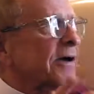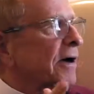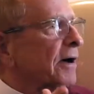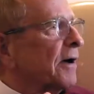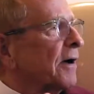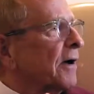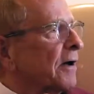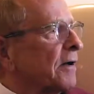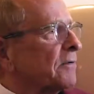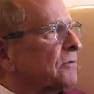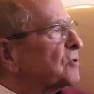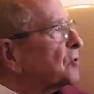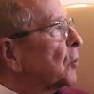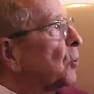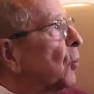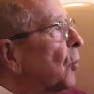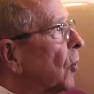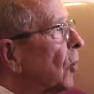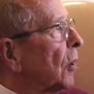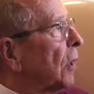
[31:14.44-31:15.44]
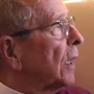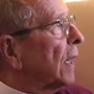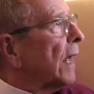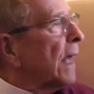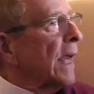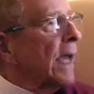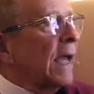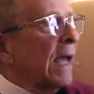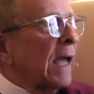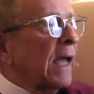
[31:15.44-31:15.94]
uh, school,
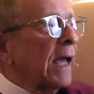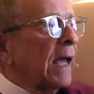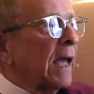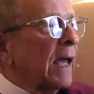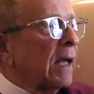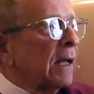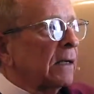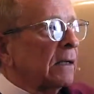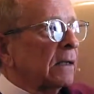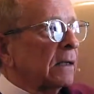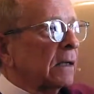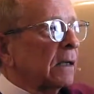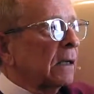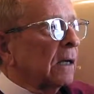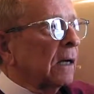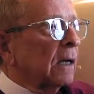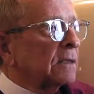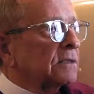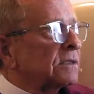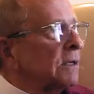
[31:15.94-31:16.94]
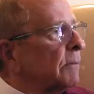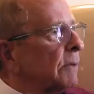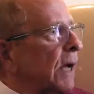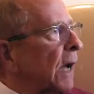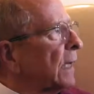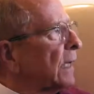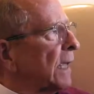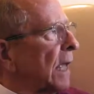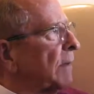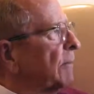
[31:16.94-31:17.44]
and uh, some
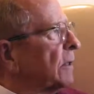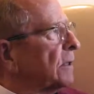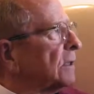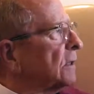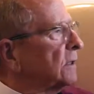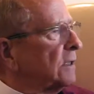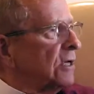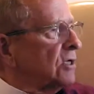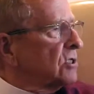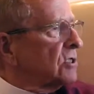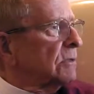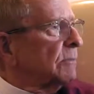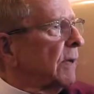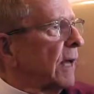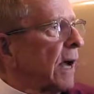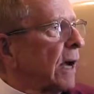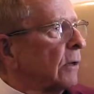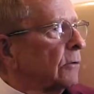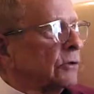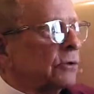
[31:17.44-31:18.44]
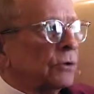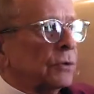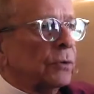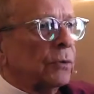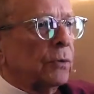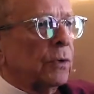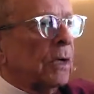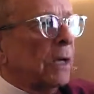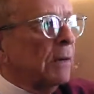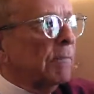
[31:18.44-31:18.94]
guy came in to teach them how to
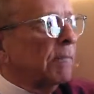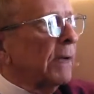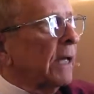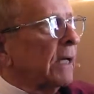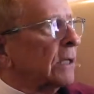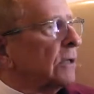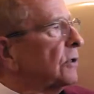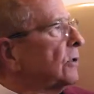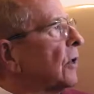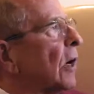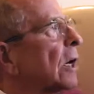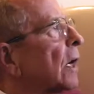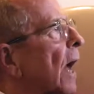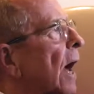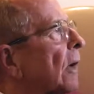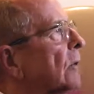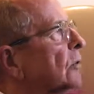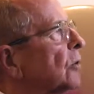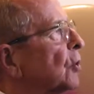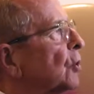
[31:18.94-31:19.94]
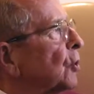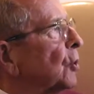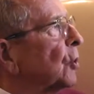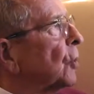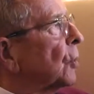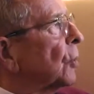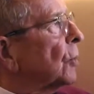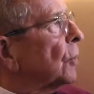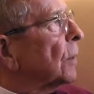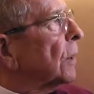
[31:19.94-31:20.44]
make a dugout
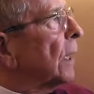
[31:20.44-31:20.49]
canoe.